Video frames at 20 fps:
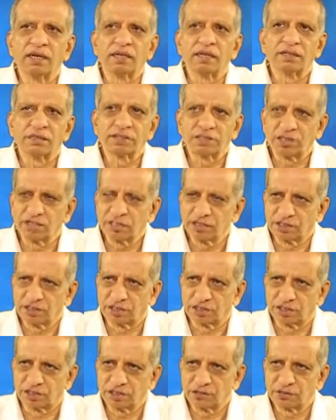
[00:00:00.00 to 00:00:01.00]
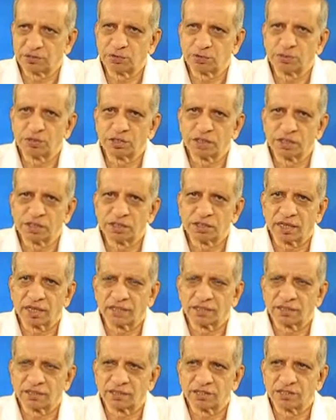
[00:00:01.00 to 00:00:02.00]
researcher, social
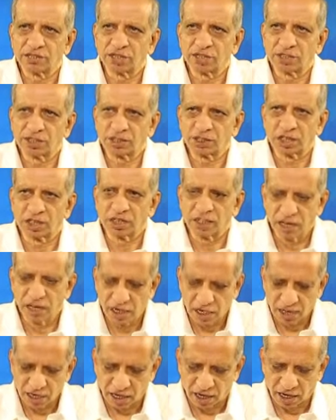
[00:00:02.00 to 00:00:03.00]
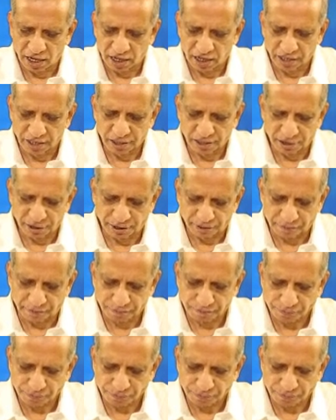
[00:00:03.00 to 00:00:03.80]
science researcher, Kerlinger.